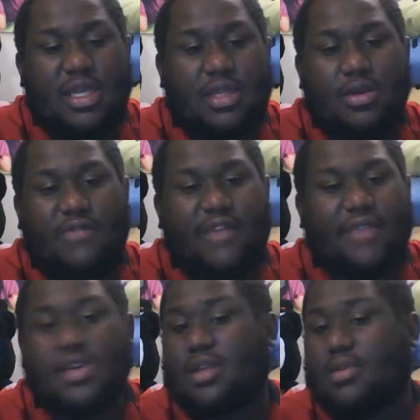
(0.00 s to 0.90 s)
and 35
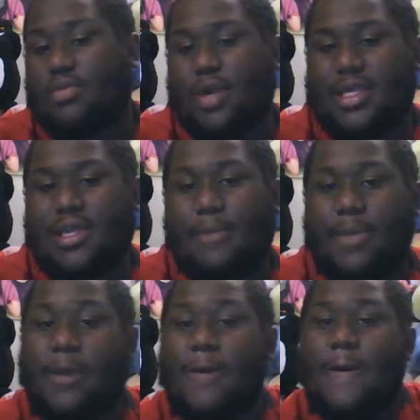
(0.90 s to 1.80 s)
seconds if you want to skip
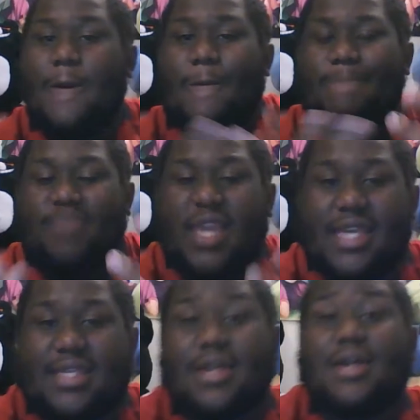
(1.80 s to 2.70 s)
it,
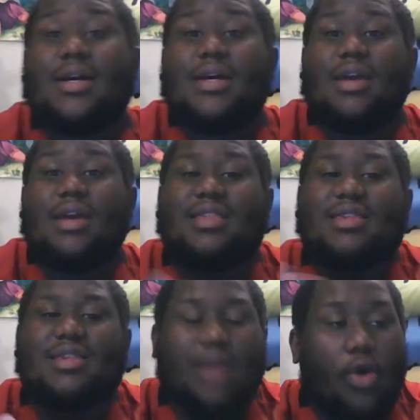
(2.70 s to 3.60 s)
is it's
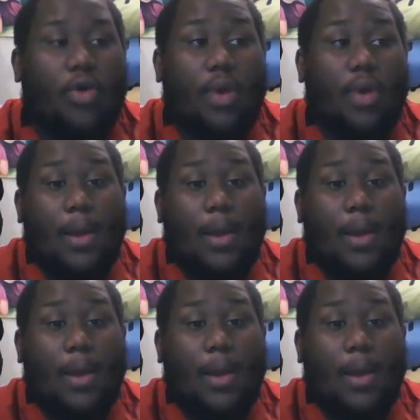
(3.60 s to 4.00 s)
so